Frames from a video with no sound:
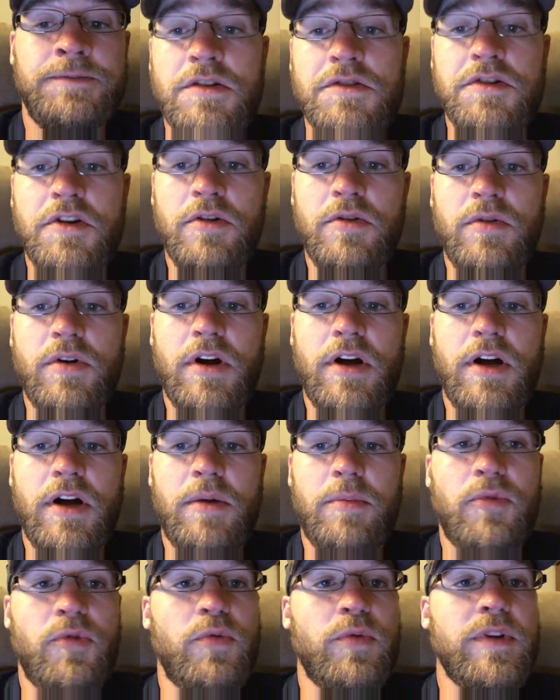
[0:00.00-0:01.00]
So
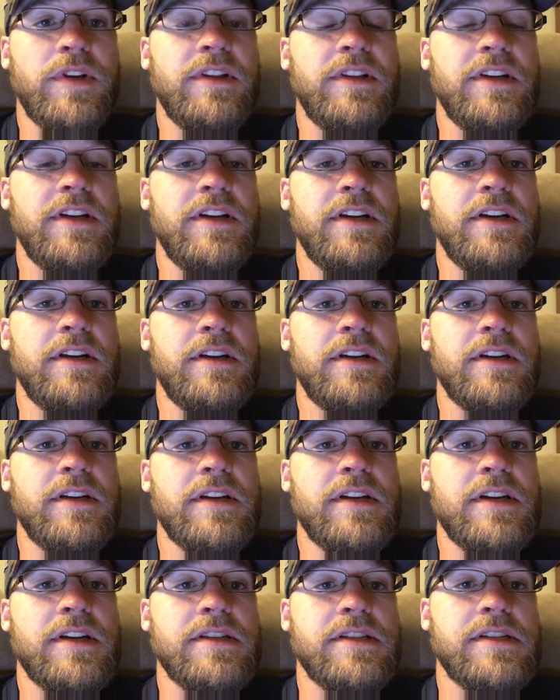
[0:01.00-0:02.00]
Ridley
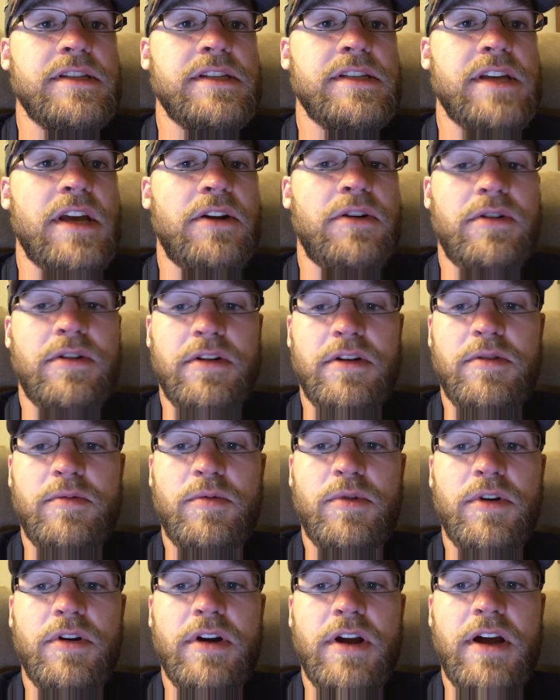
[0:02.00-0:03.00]
and etc.
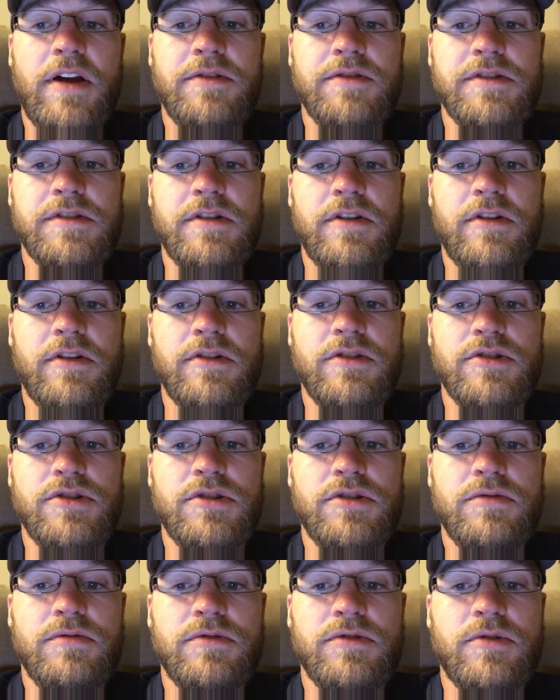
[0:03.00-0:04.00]
were announced on
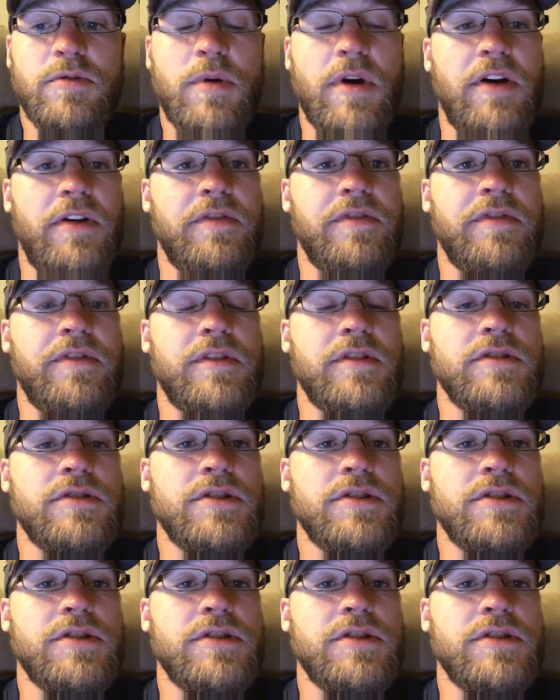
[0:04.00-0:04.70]
June 12th.